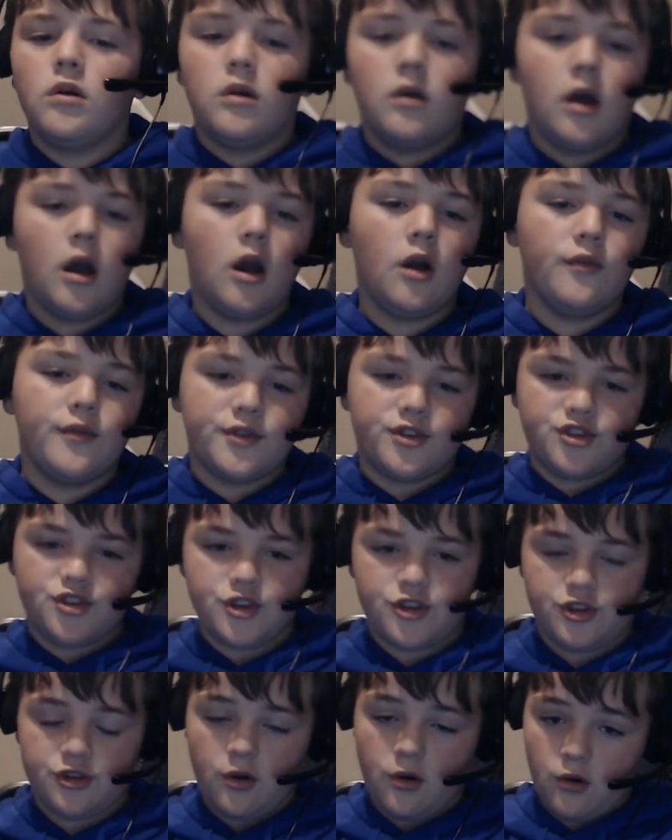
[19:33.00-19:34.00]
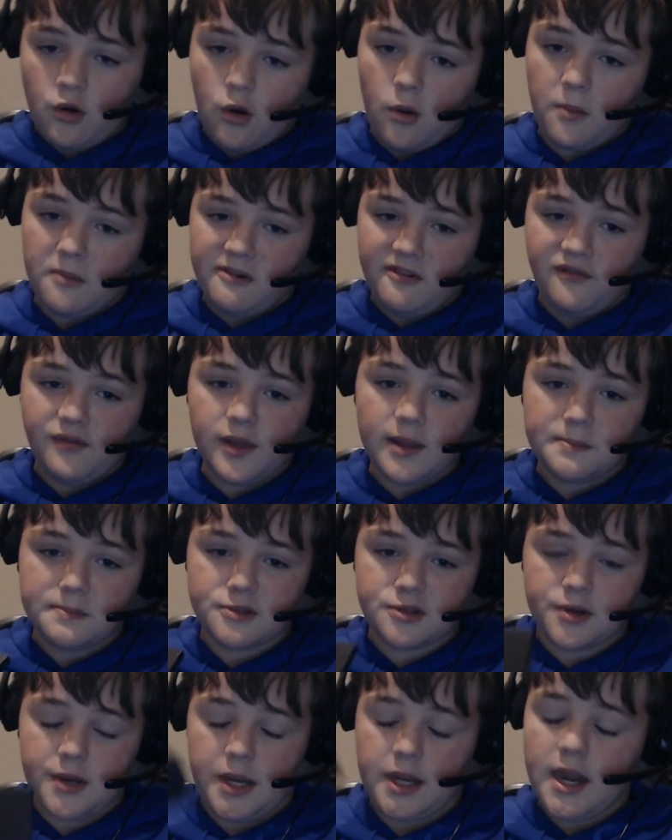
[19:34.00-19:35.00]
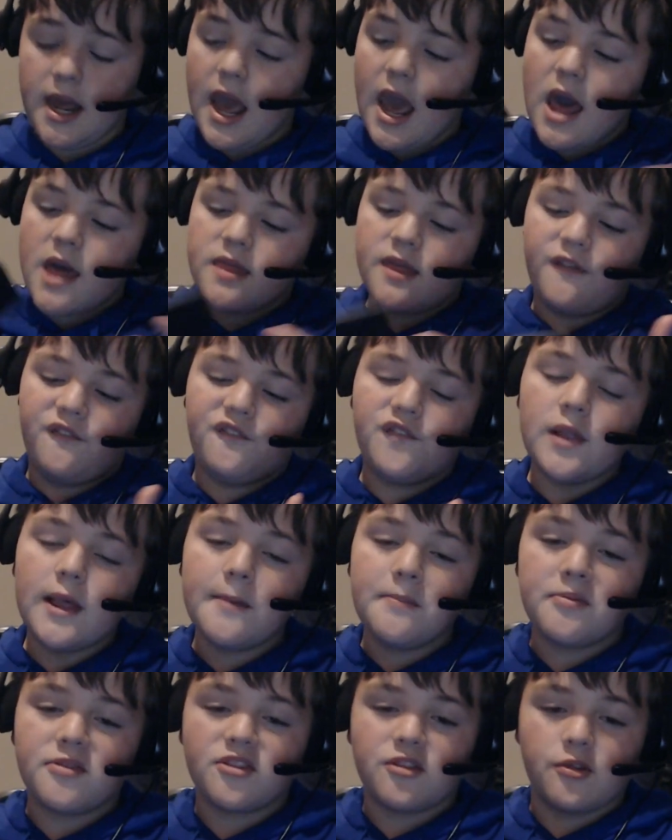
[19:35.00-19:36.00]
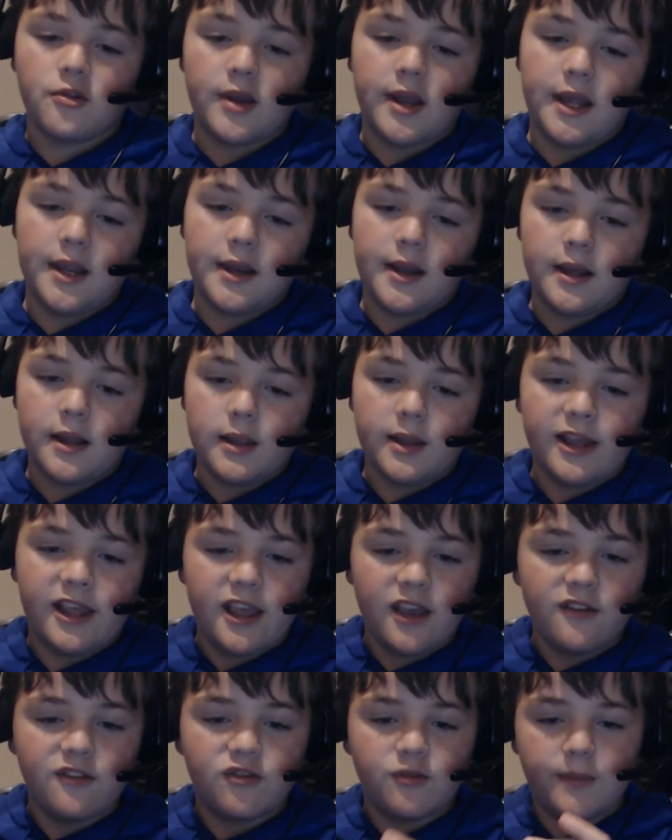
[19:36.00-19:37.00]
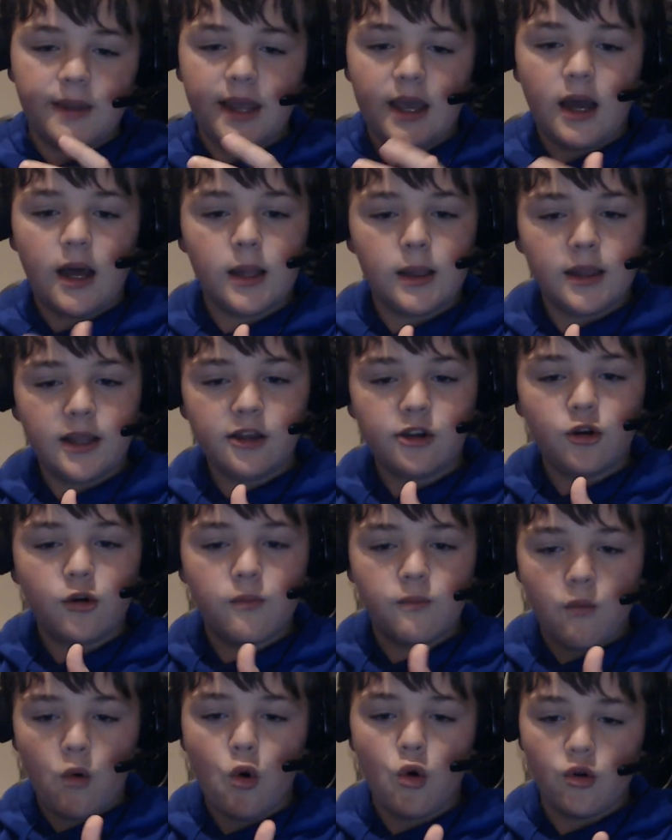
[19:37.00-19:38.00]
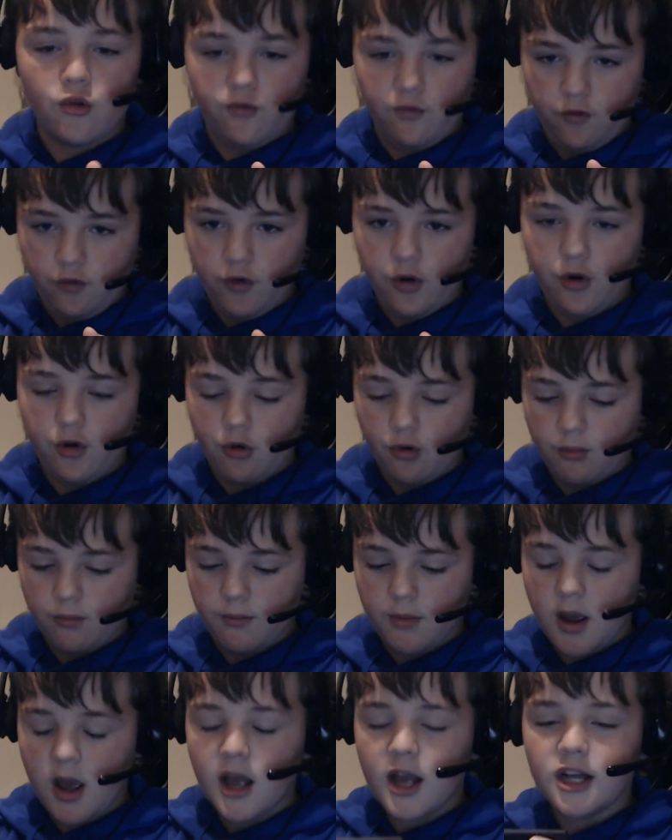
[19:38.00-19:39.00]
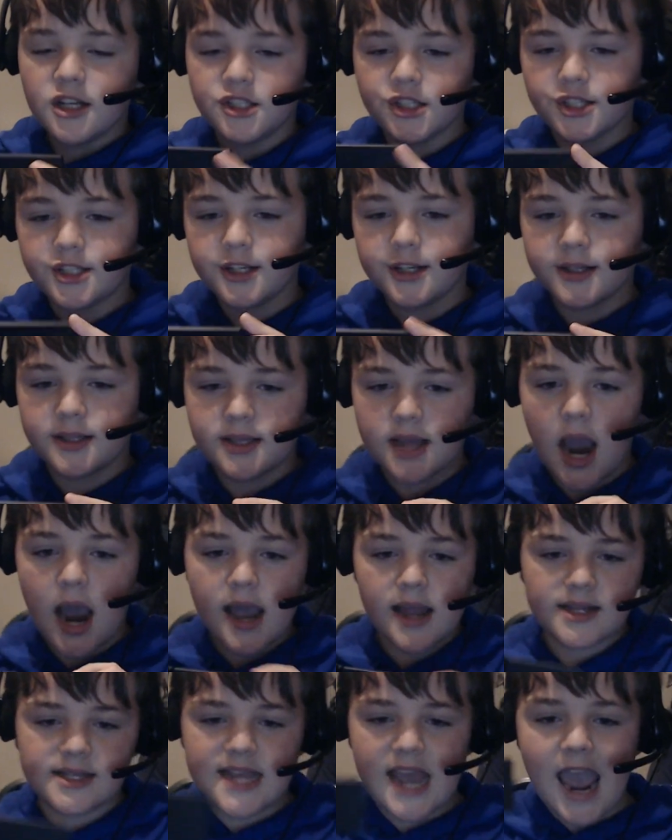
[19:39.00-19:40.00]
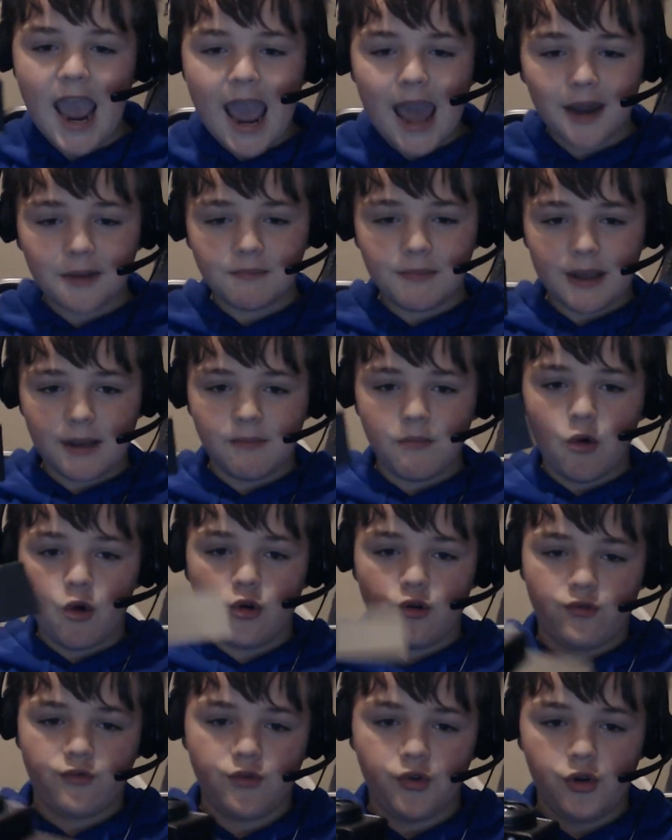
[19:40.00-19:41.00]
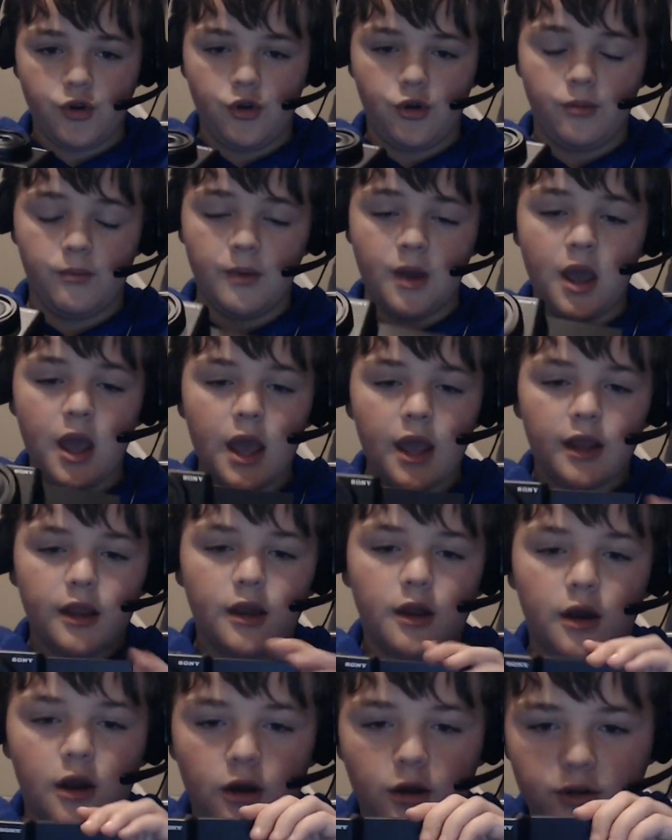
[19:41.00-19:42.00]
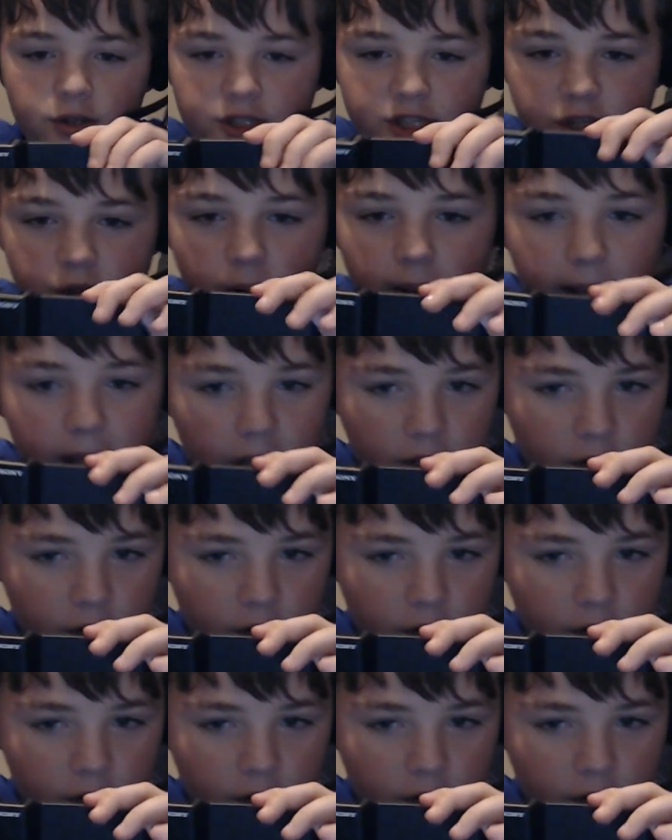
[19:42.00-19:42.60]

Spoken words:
this is just a normal flip screen. The flip screen gives me a little more room. Just a tad bit more room, so I can do